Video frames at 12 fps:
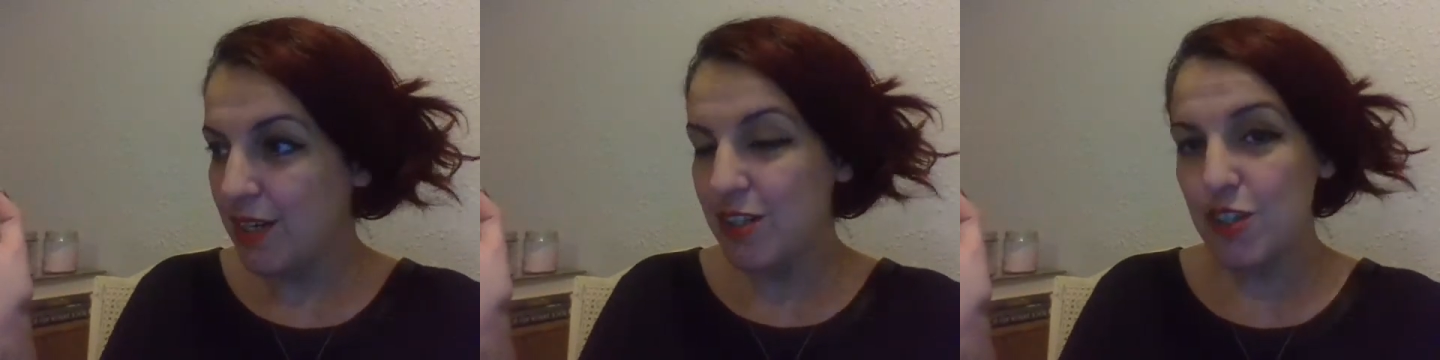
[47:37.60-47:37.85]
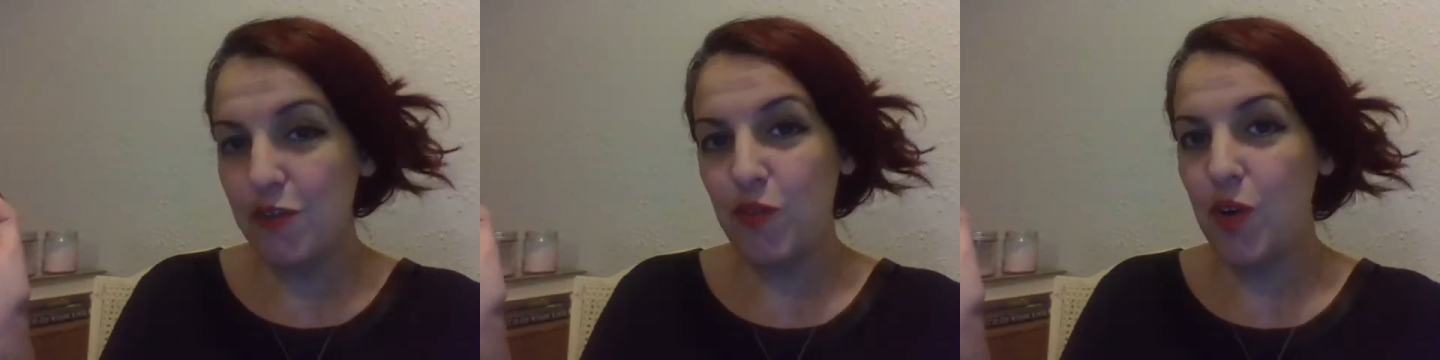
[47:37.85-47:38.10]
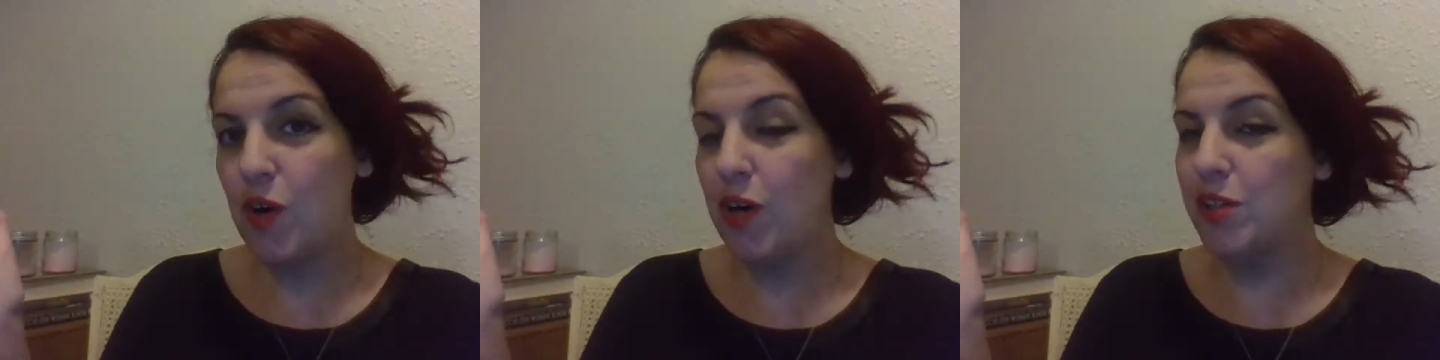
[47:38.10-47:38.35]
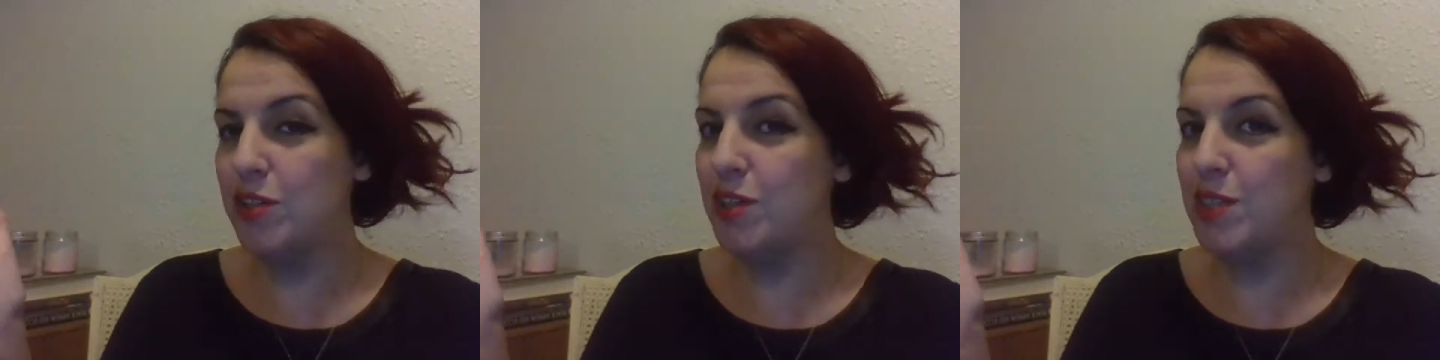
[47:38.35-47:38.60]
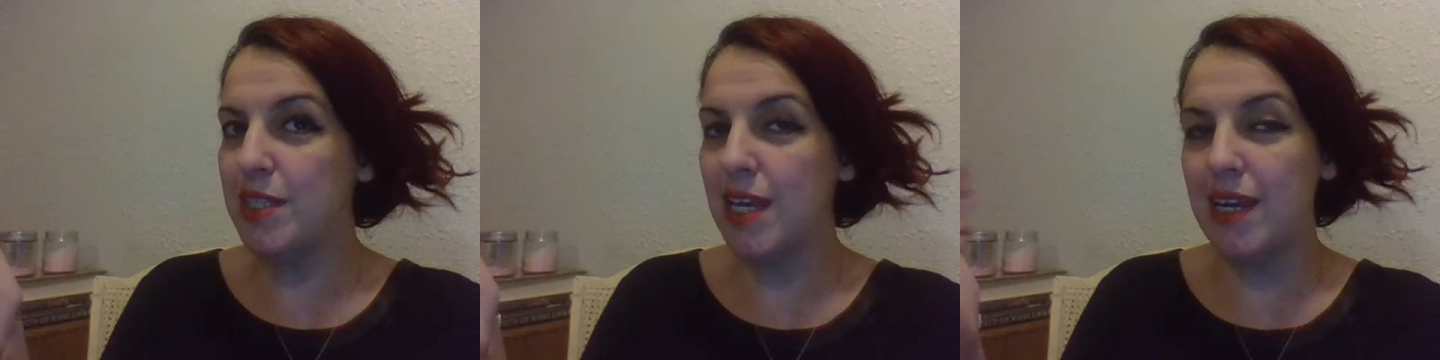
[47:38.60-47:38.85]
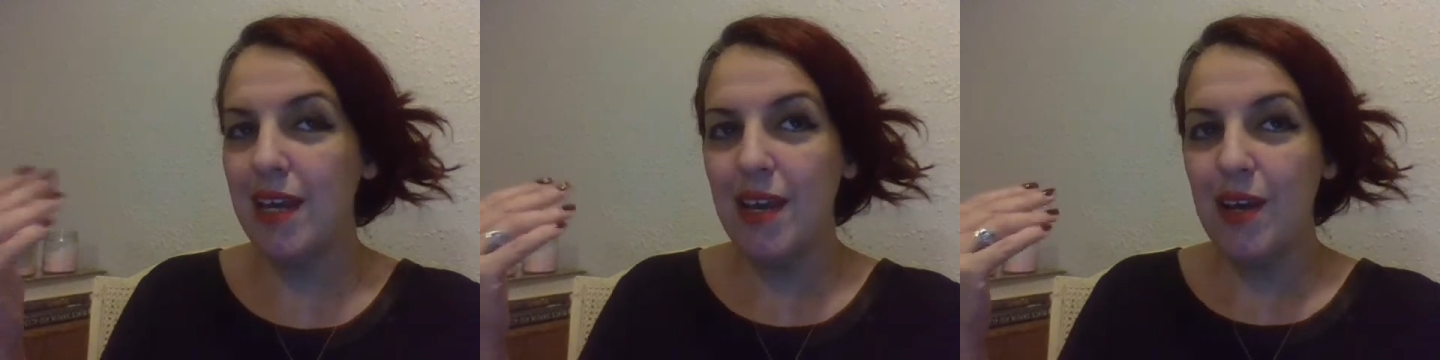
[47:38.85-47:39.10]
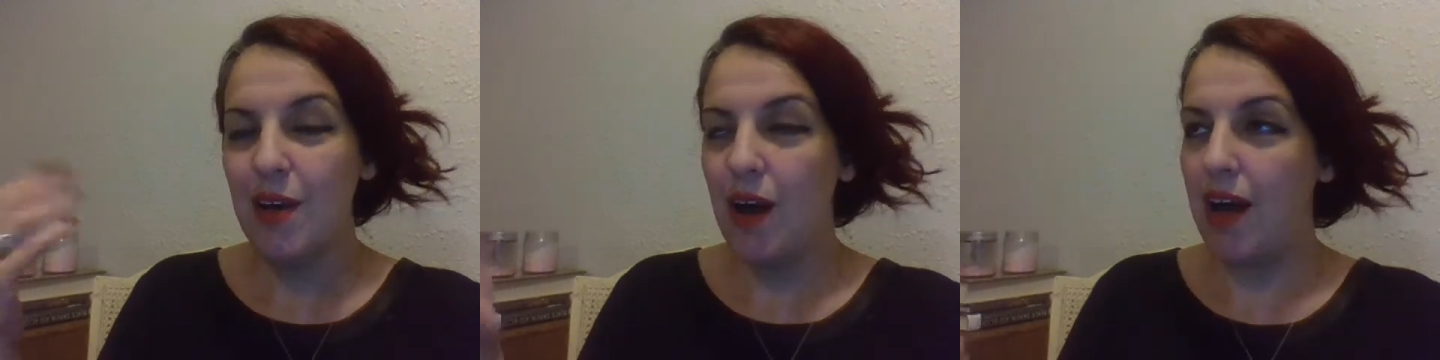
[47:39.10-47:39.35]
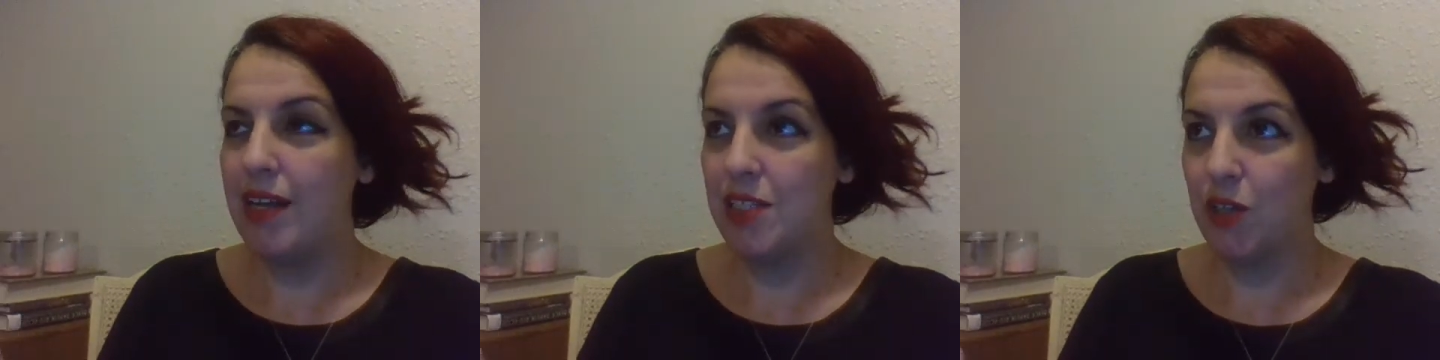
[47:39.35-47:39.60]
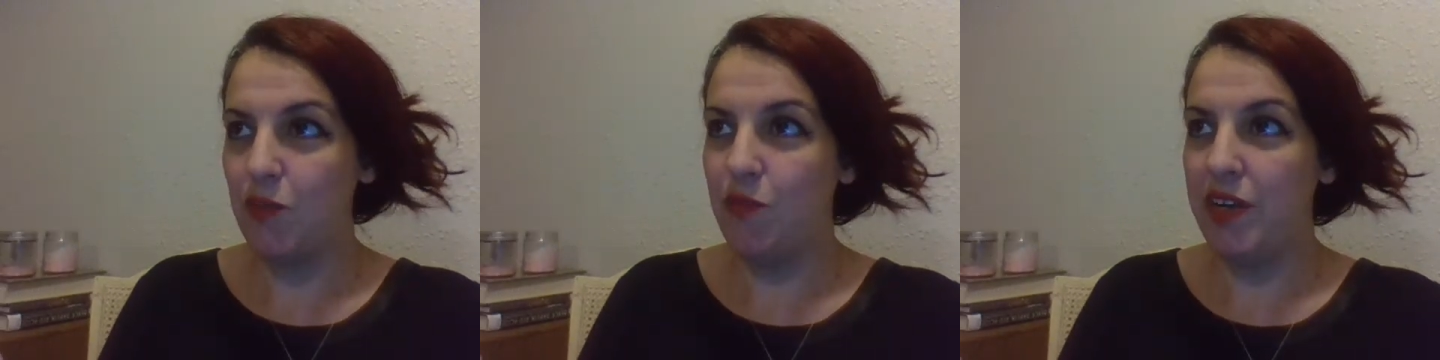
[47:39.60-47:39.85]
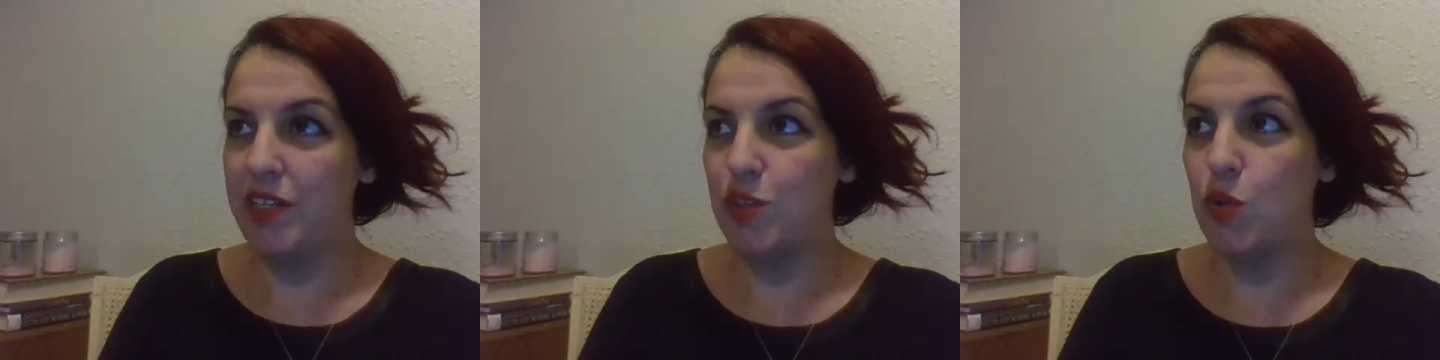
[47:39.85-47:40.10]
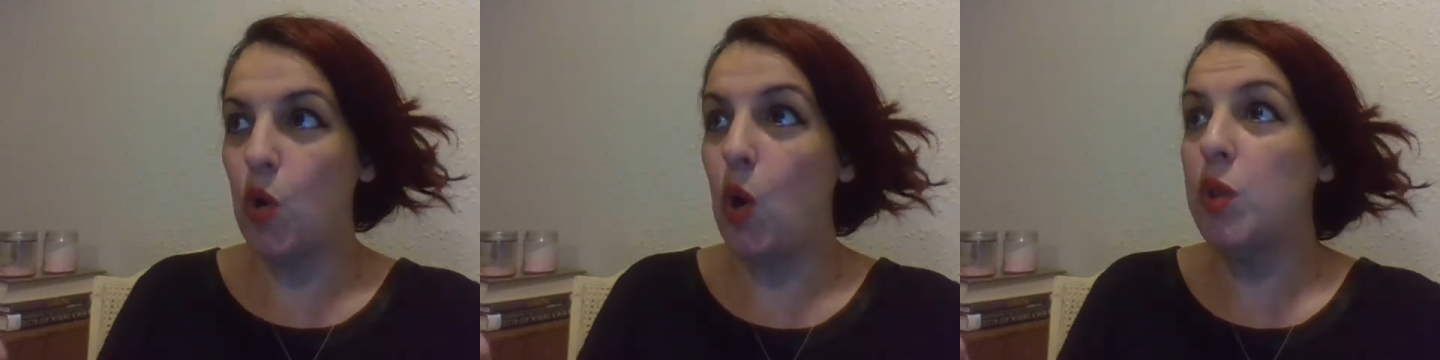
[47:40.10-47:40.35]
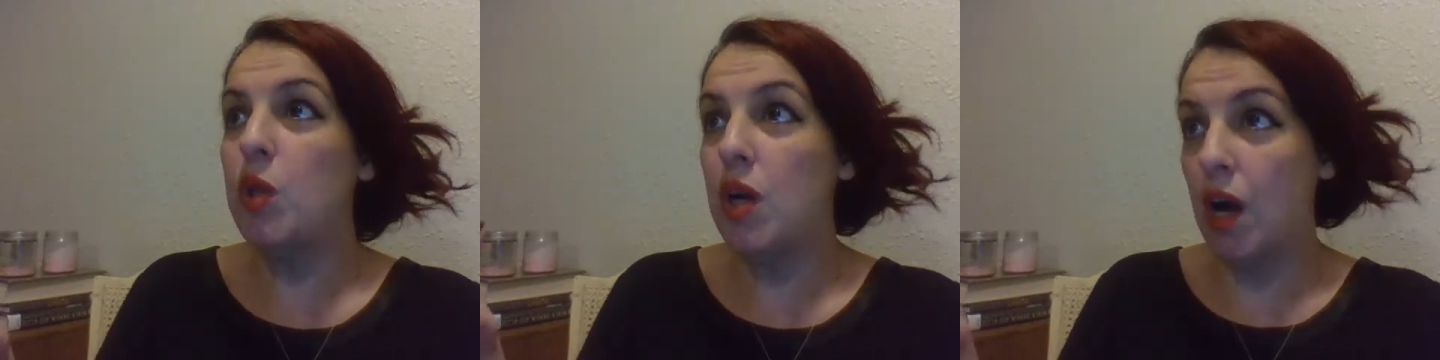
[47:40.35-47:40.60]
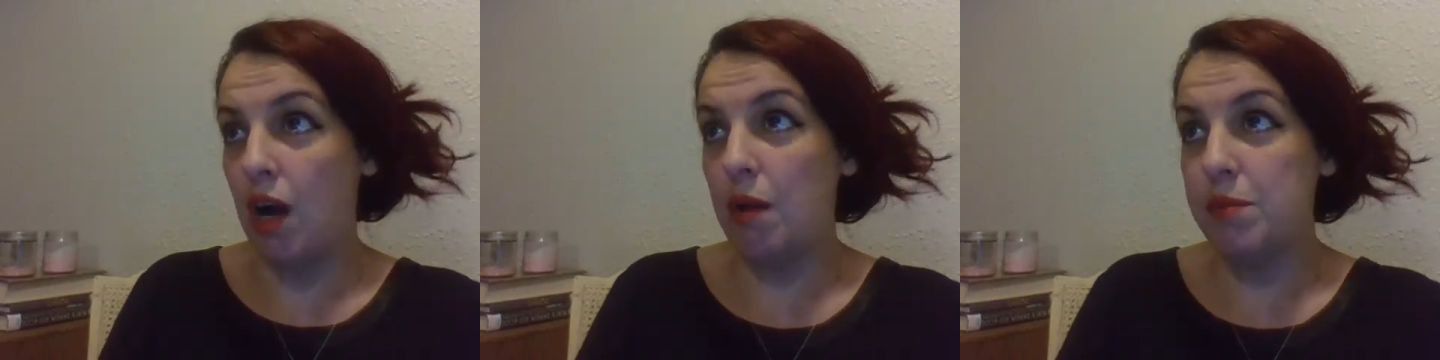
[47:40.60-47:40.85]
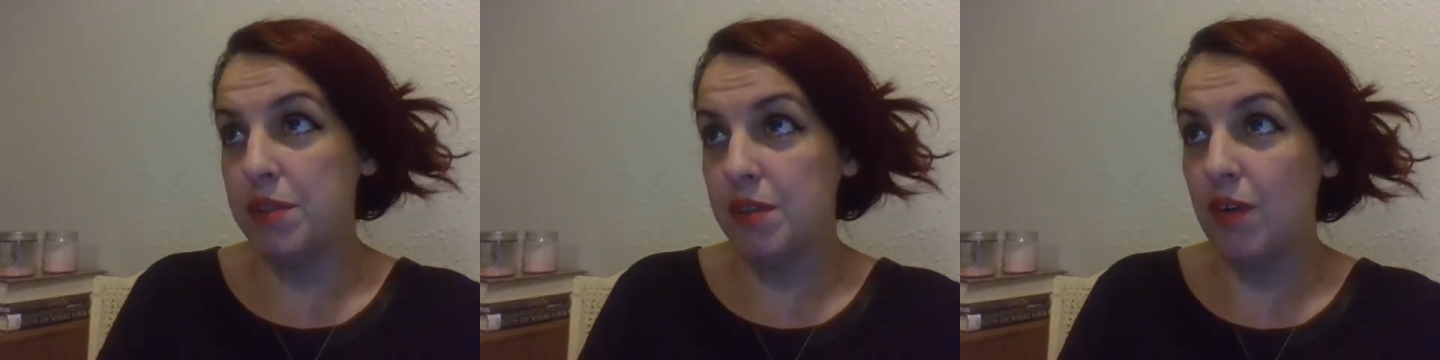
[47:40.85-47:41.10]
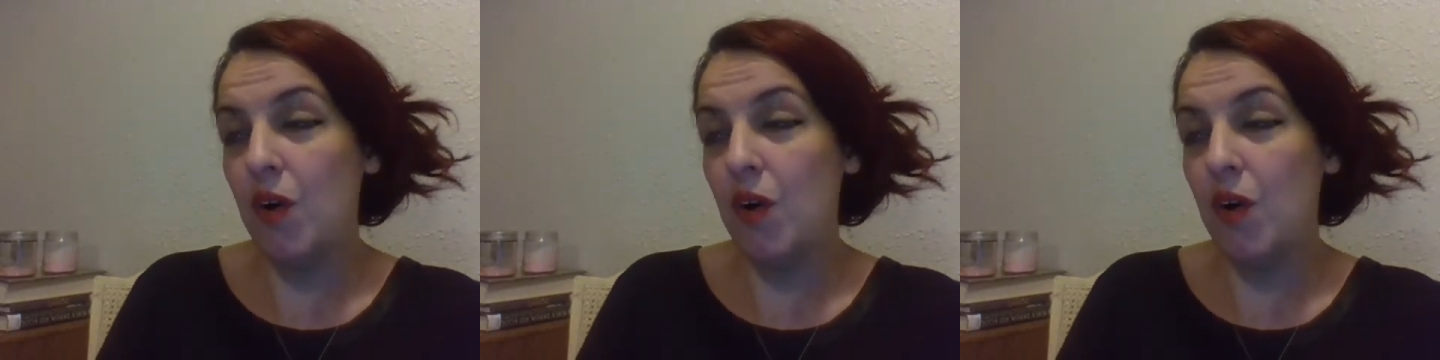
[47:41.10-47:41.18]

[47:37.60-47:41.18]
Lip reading: So for her to just like ask her fans to call the cops